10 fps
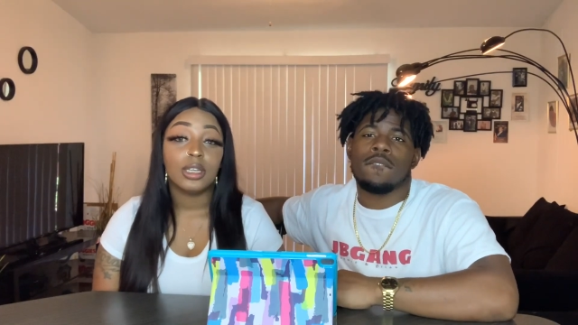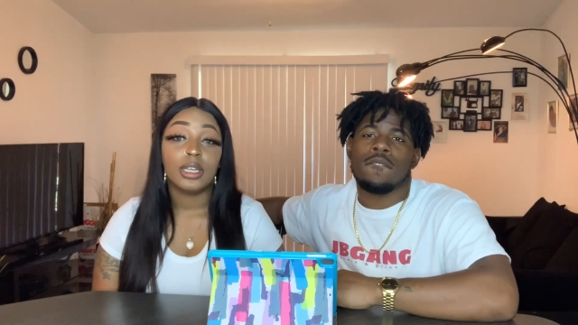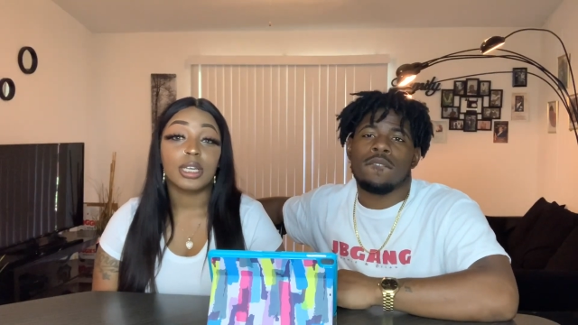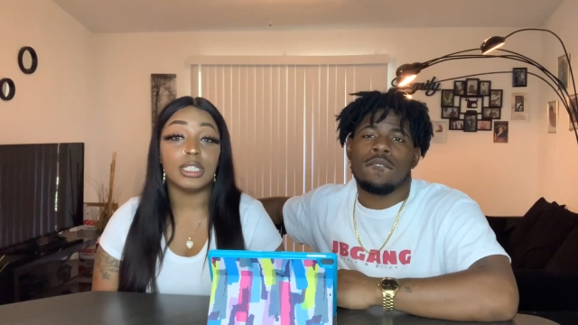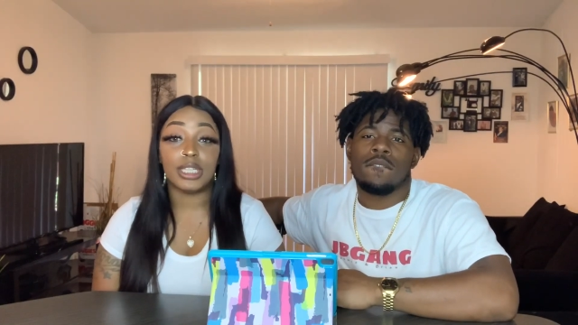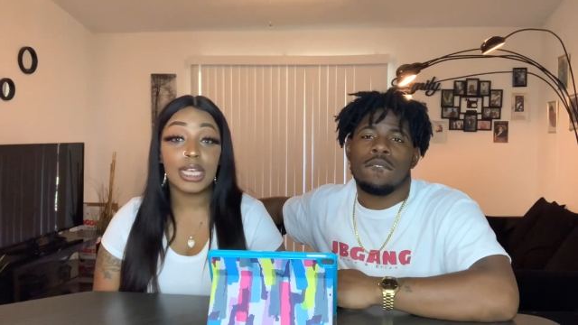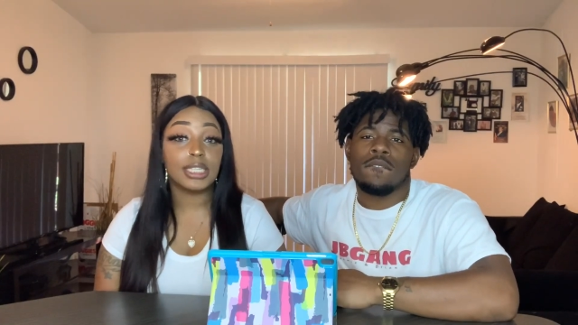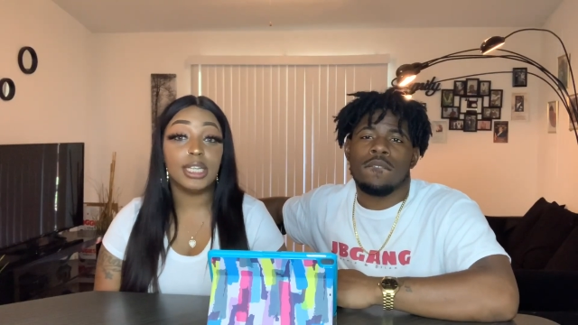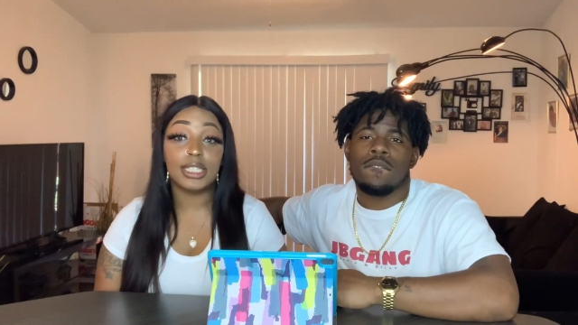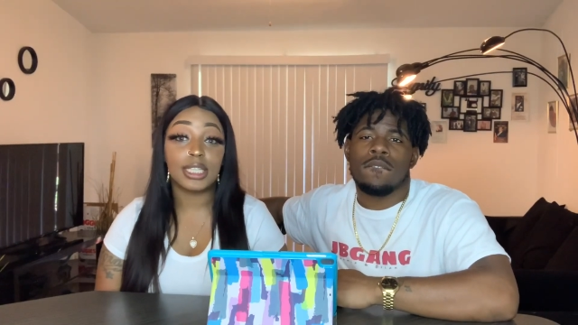Speaker 1: Cause just a
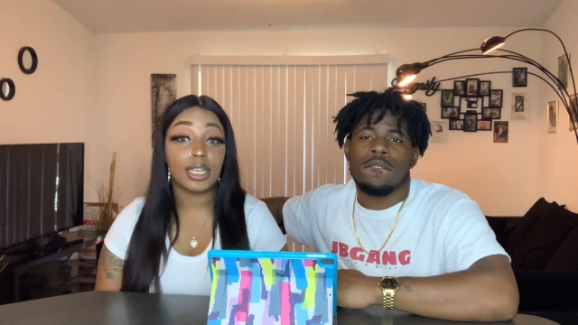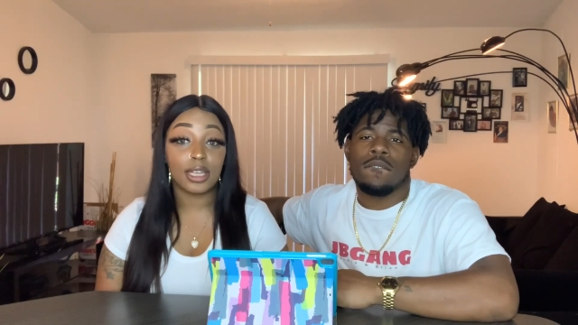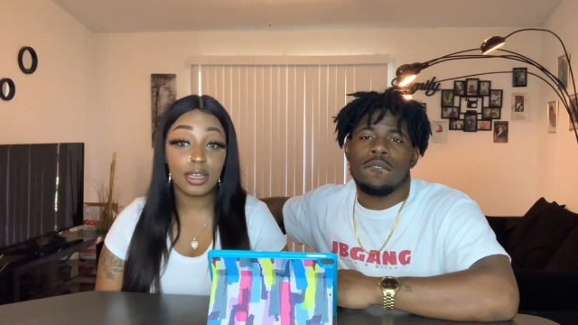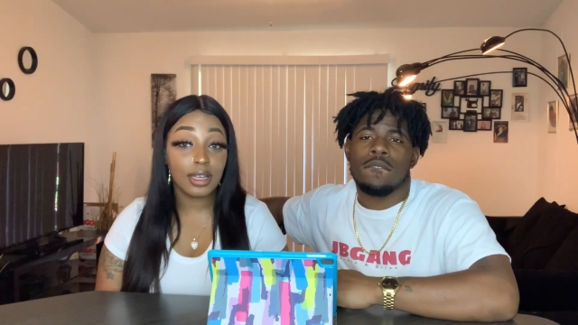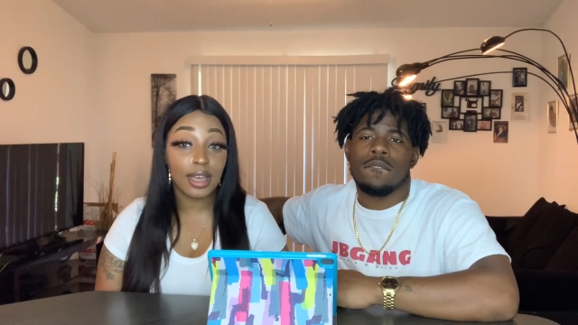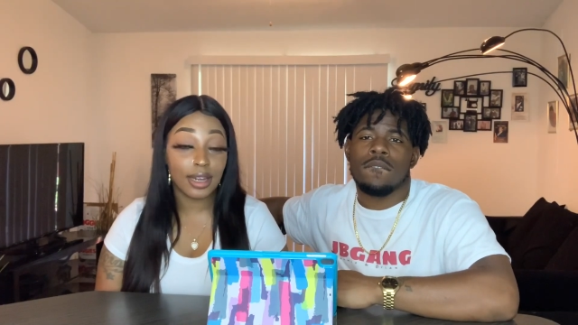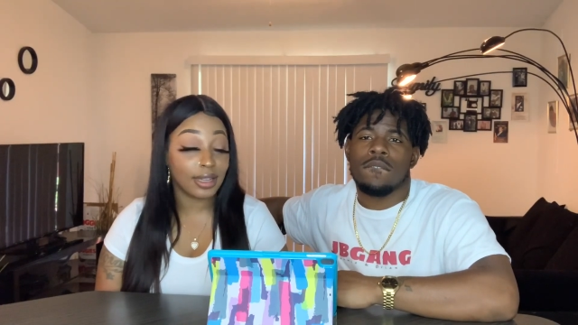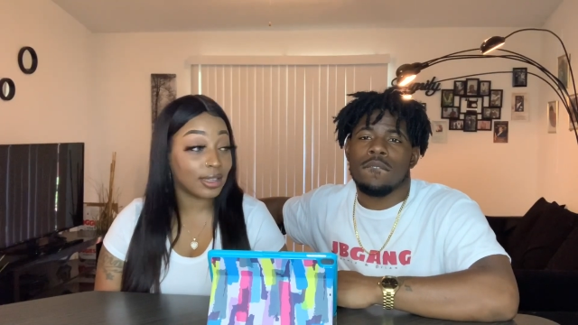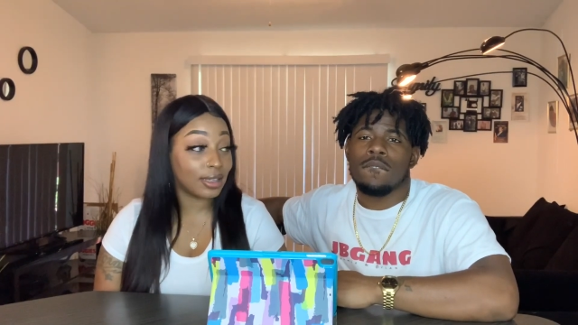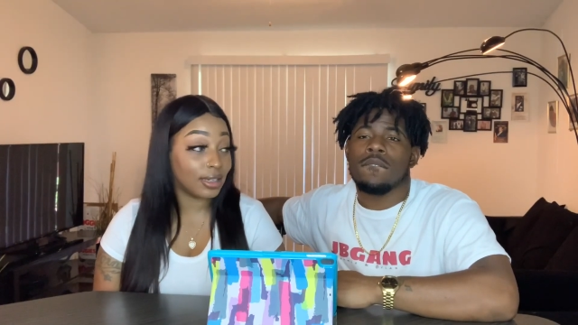listening ear, honey,
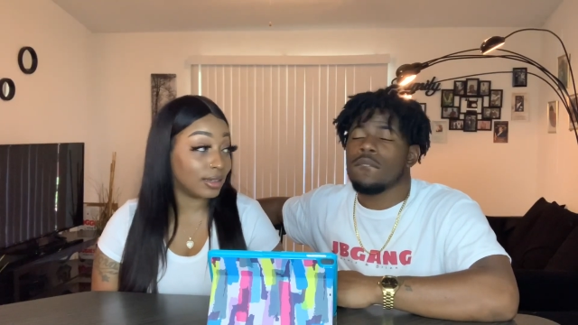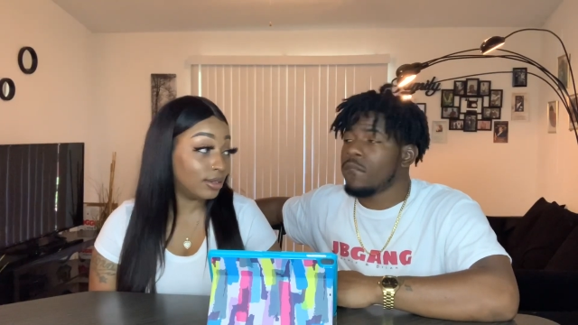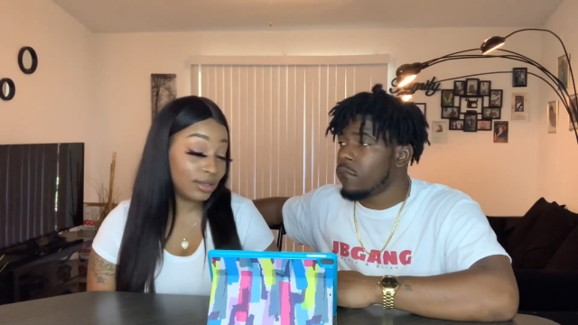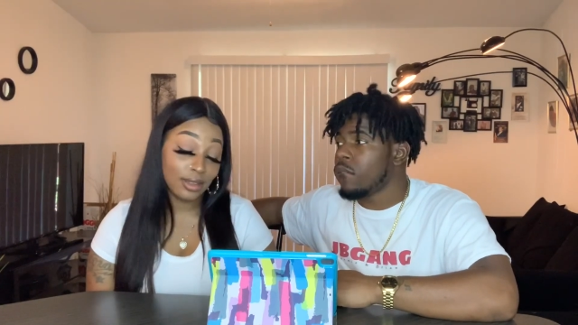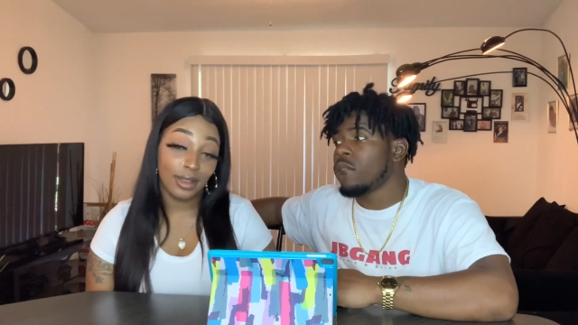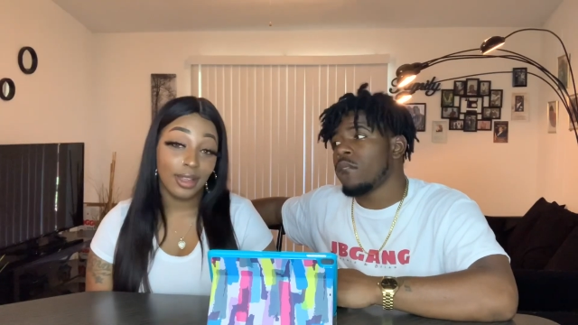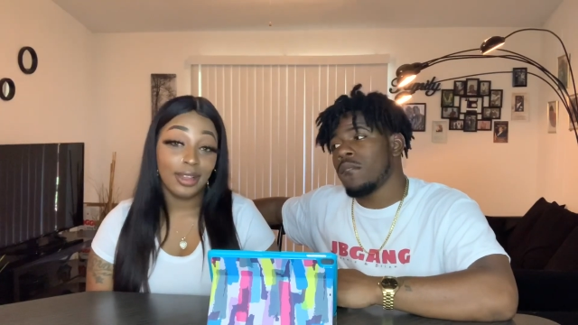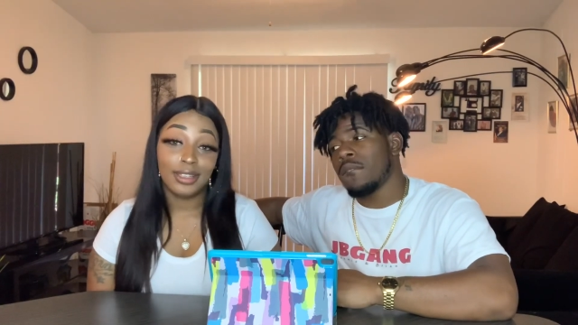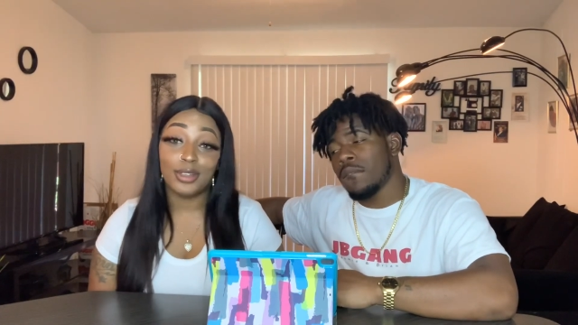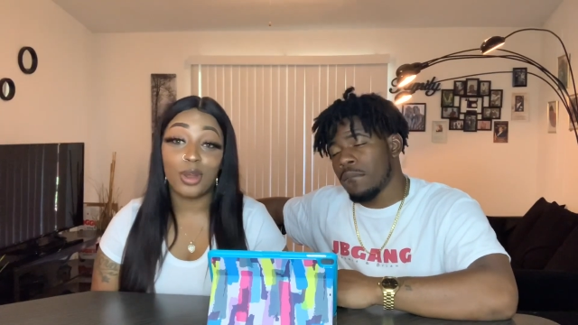can
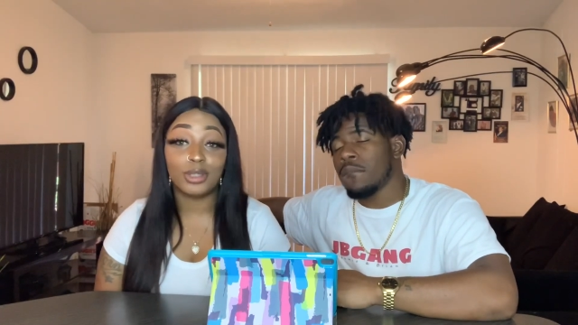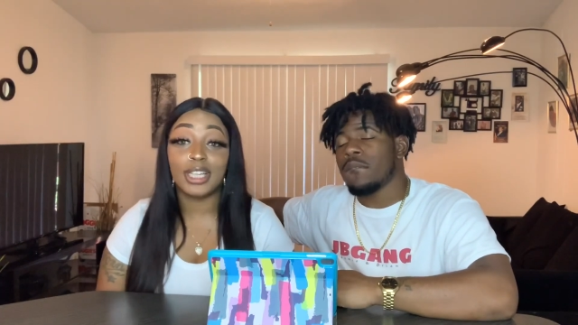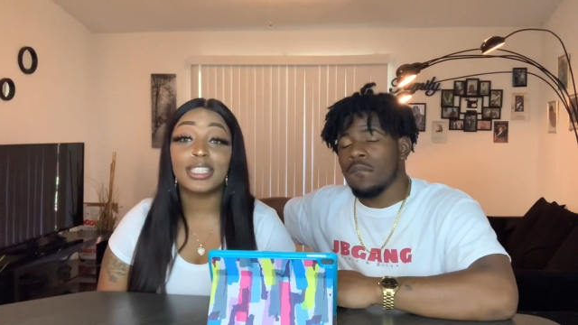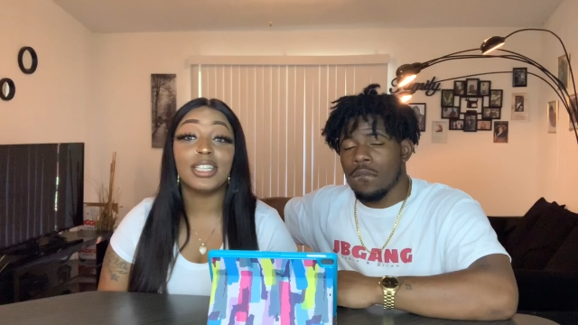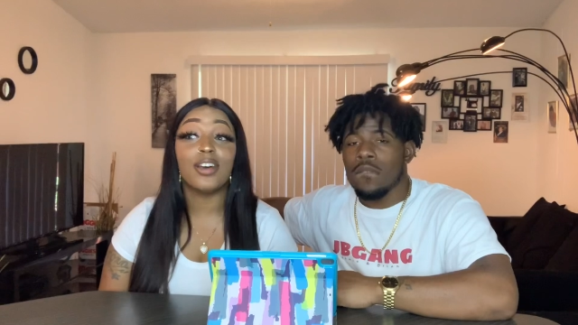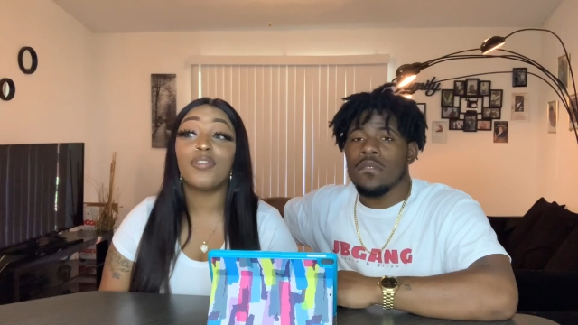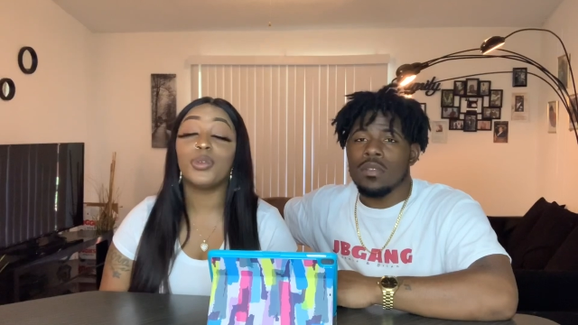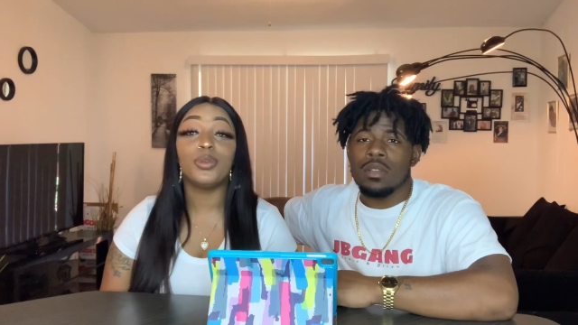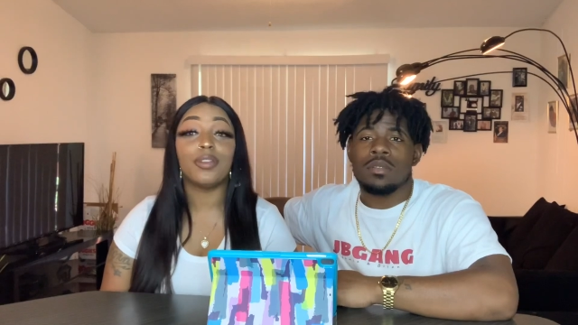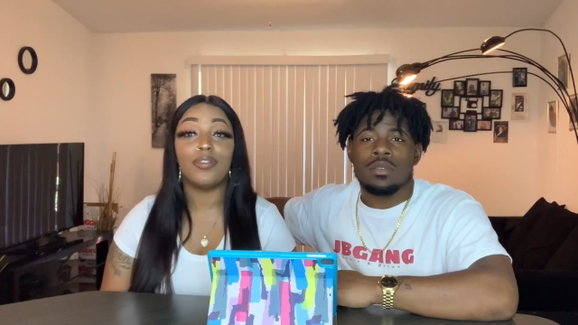you know, just enough for you
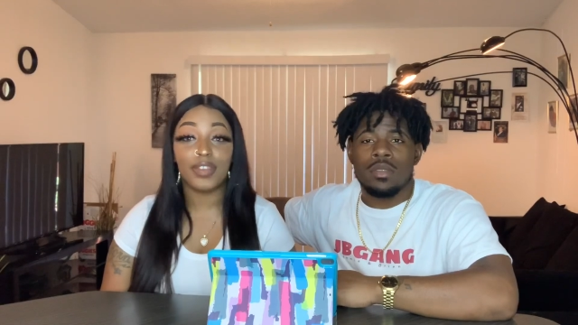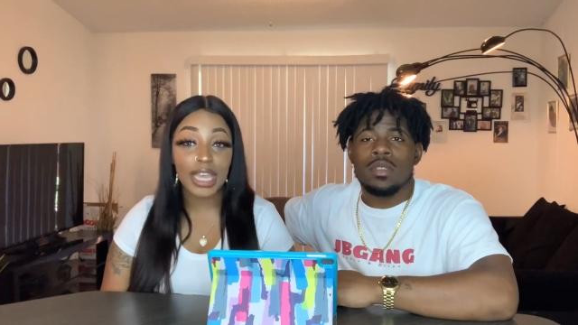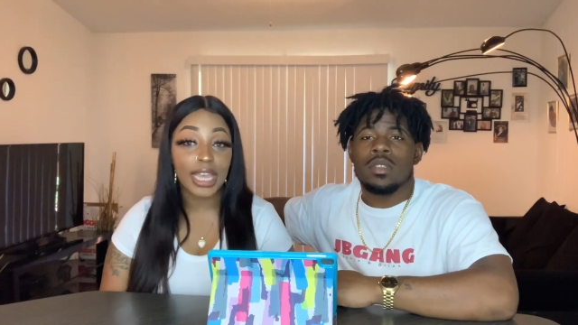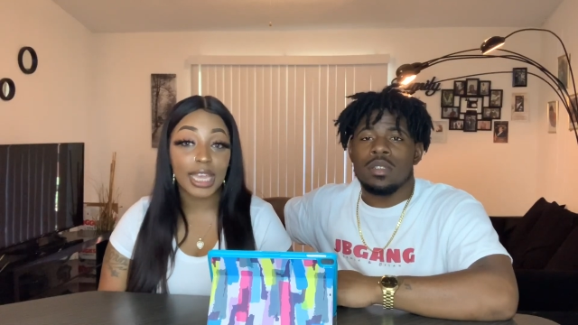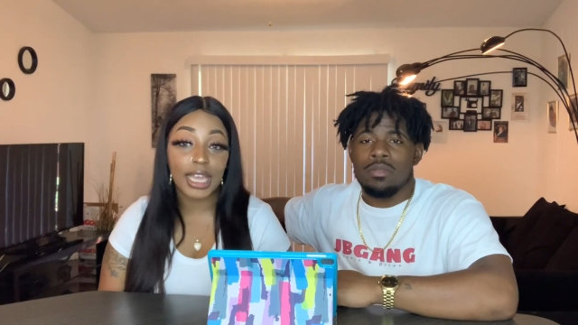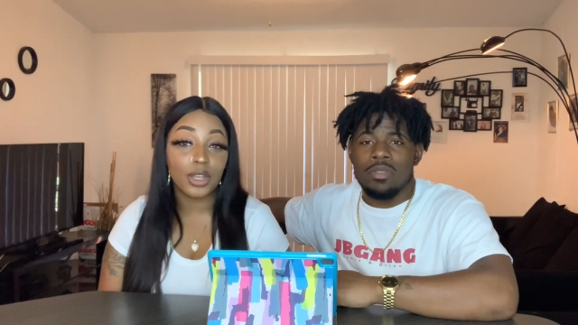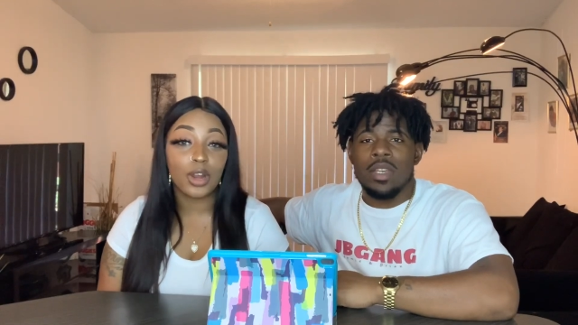to vent and you know yeah.